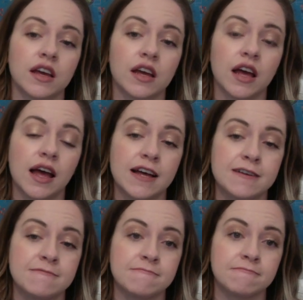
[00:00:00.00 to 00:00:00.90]

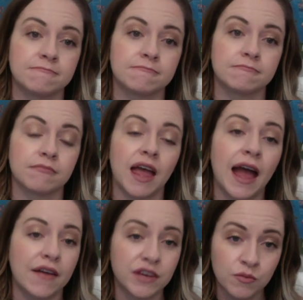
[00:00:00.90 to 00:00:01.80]

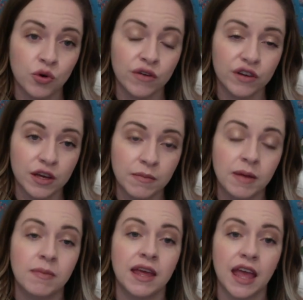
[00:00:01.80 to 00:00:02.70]
having more of a
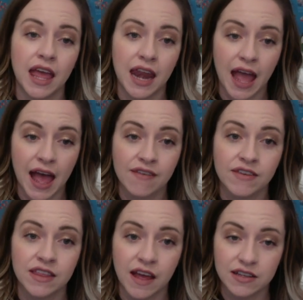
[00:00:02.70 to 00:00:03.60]
commitment and
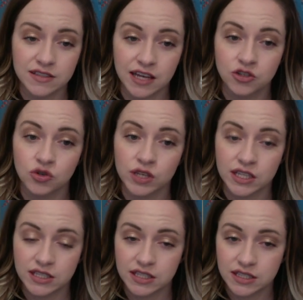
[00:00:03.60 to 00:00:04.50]
having that schedule
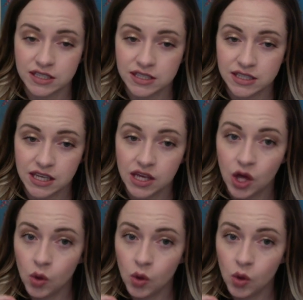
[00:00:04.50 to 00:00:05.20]
consistency